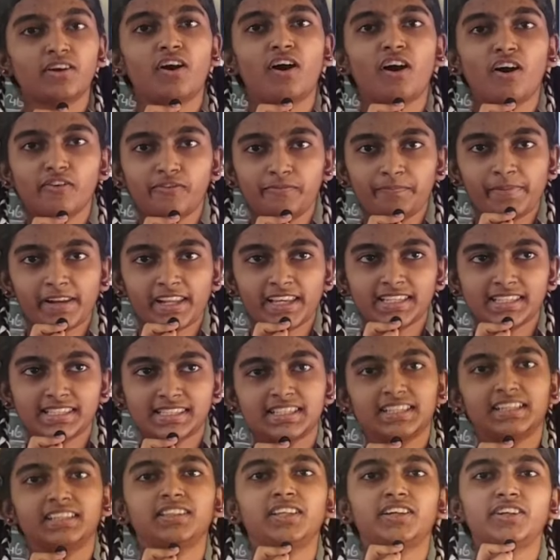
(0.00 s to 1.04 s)
Of place.
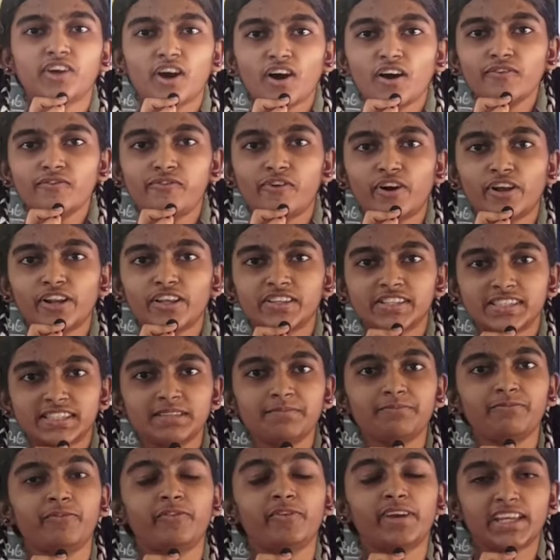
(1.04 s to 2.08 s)
The dog follows
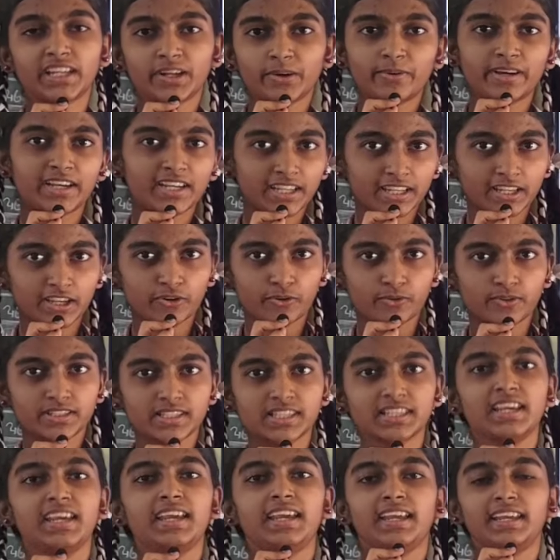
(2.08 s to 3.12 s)
him wherever he
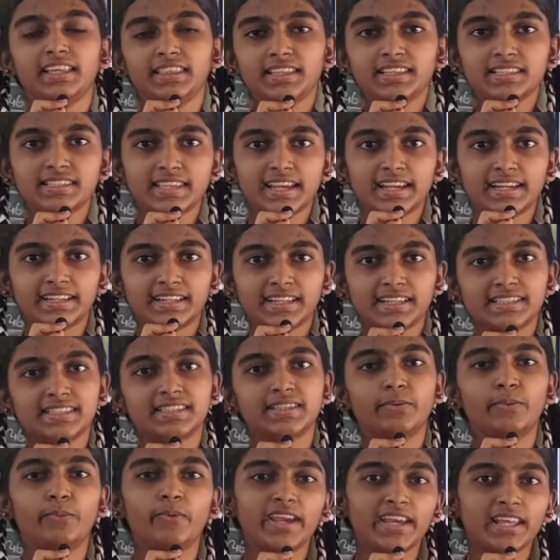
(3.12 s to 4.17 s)
goes. In the sentence,
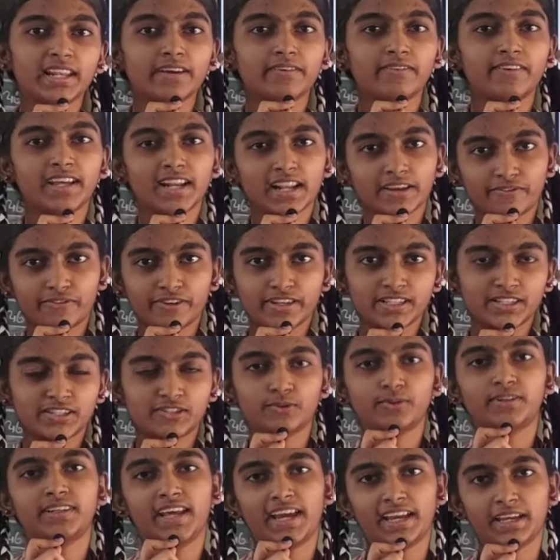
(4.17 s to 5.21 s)
wherever refers
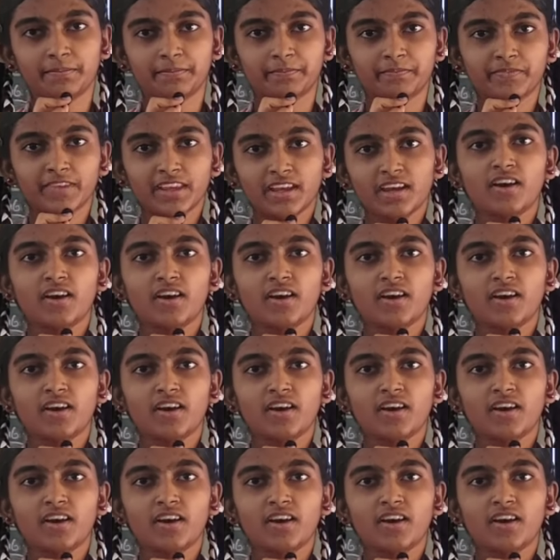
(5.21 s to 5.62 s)
to time.